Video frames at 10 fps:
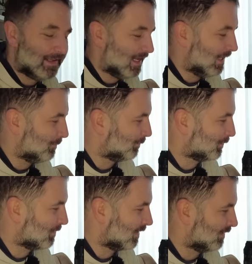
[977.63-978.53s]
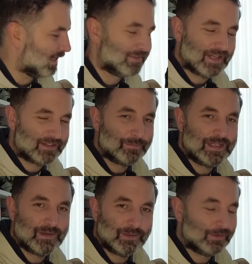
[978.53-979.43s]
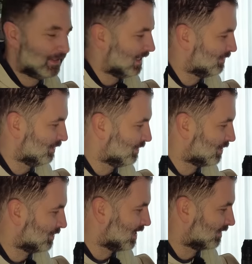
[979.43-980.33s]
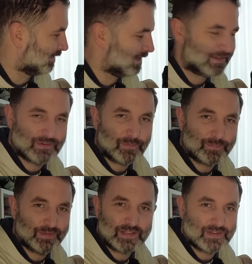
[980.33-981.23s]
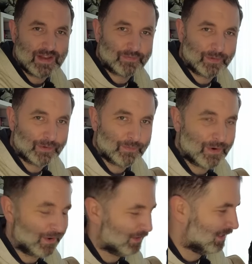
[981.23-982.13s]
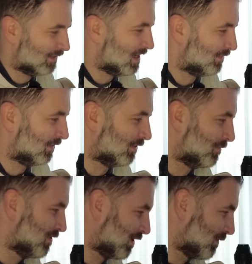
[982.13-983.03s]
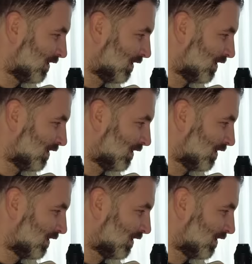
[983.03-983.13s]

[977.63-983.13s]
And they said to me on location, "Oh, that's never gonna work. That's never gonna work."